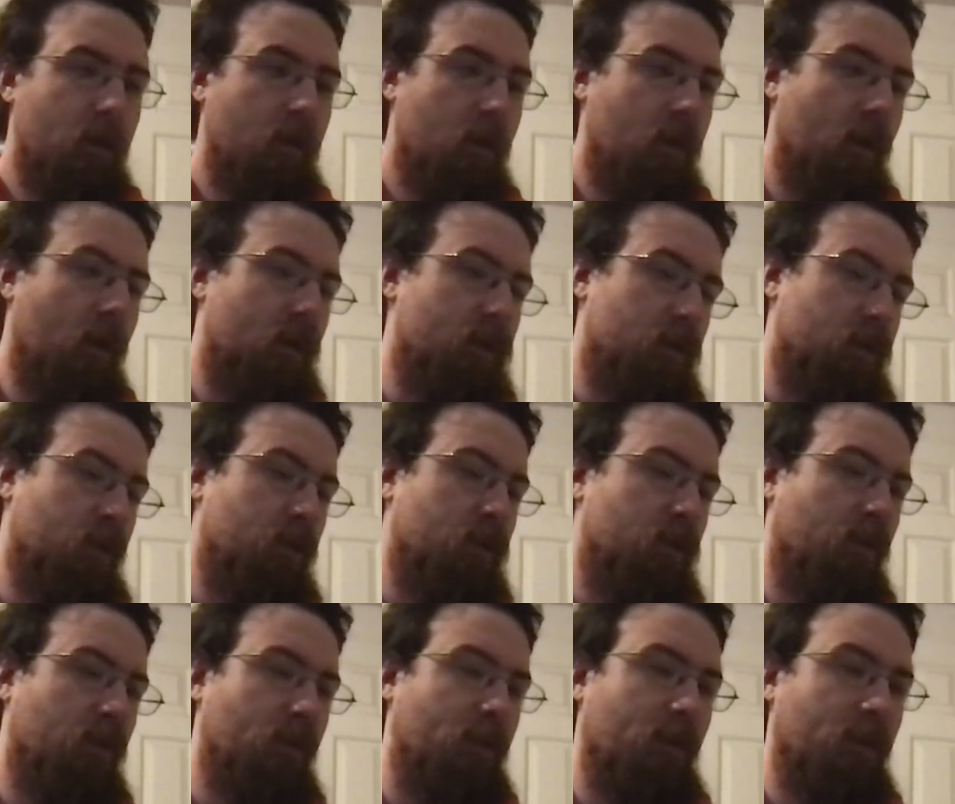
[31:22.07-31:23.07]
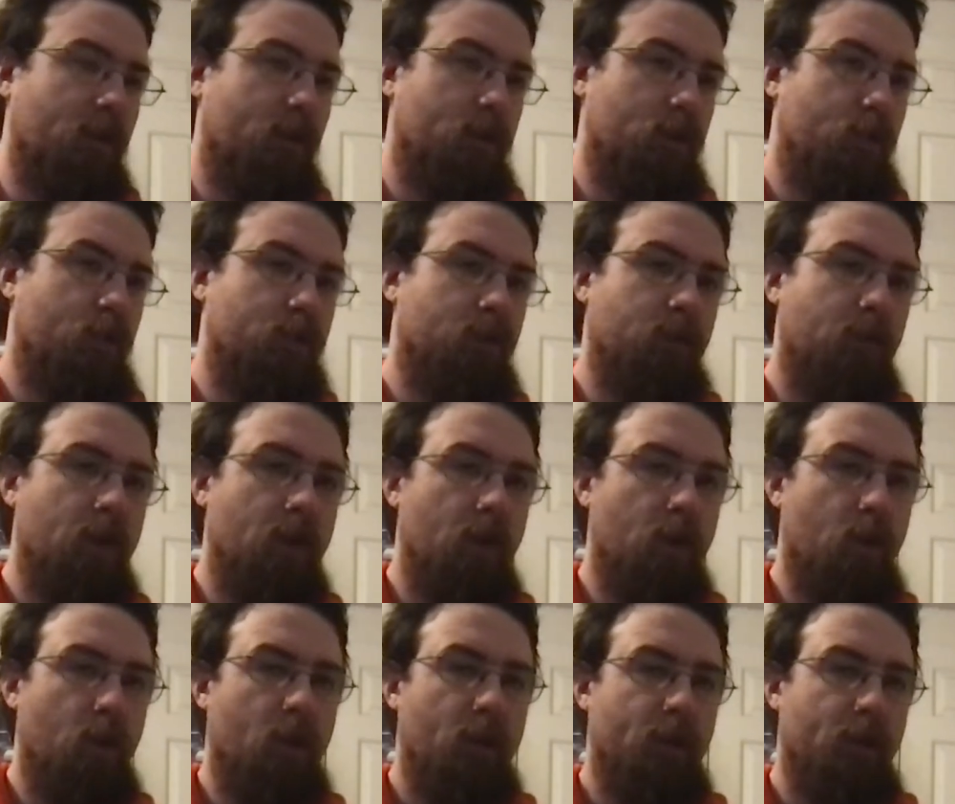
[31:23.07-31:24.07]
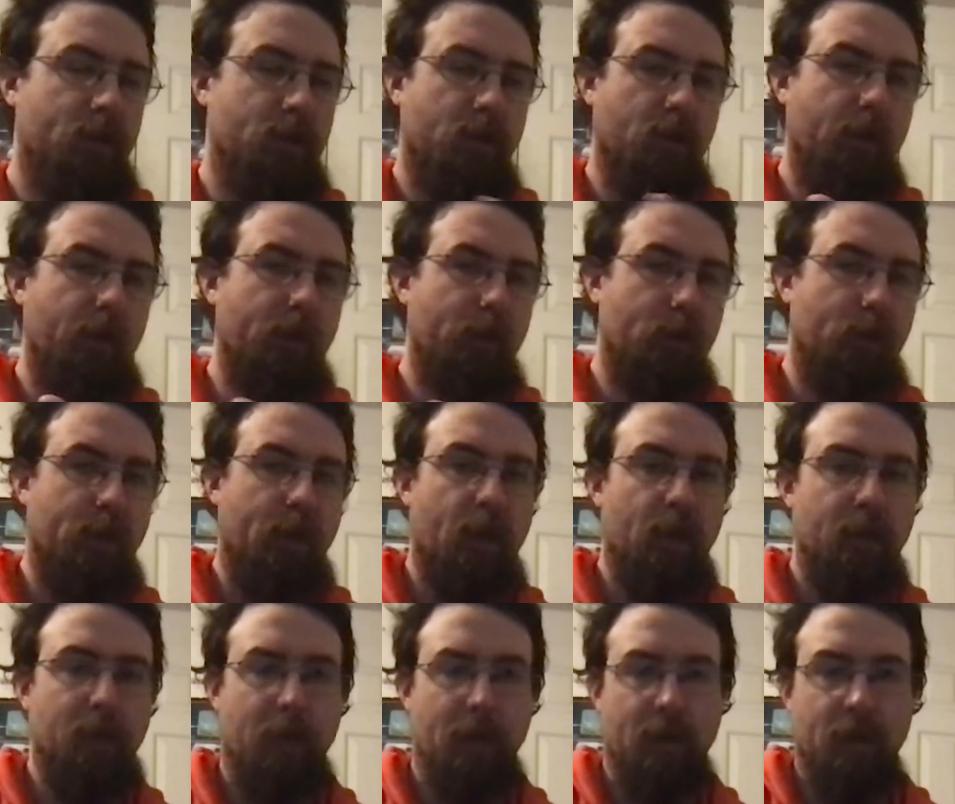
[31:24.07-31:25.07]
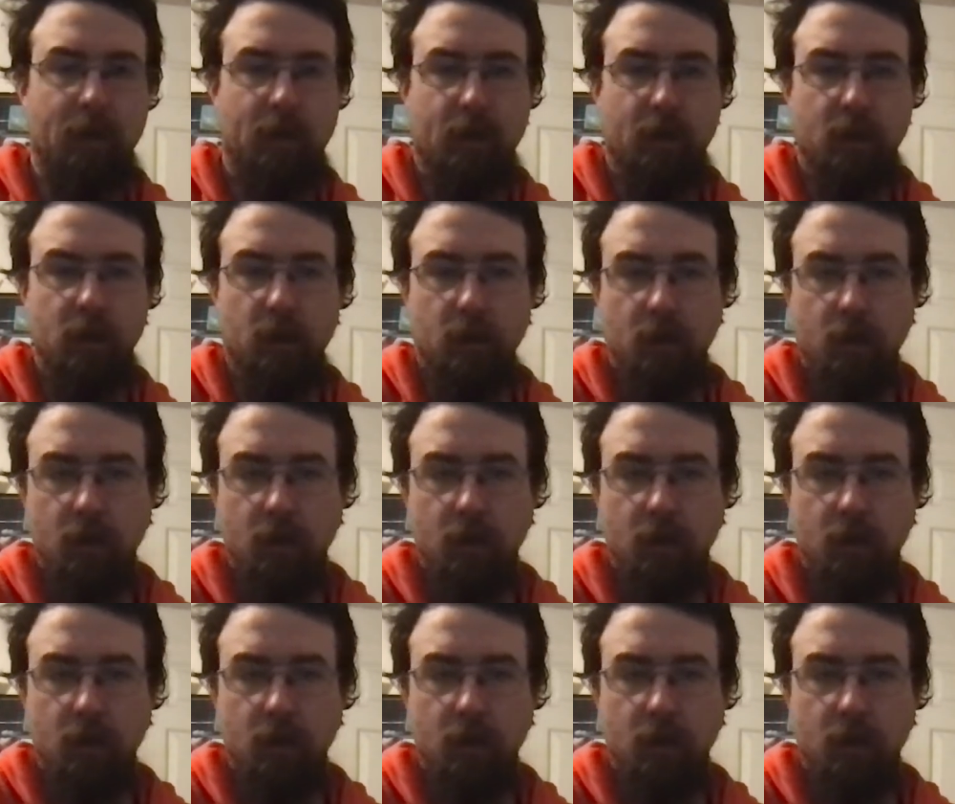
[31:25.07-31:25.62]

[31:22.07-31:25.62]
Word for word: especially if you're playing on Switch Mini or like, like a regular gamepad.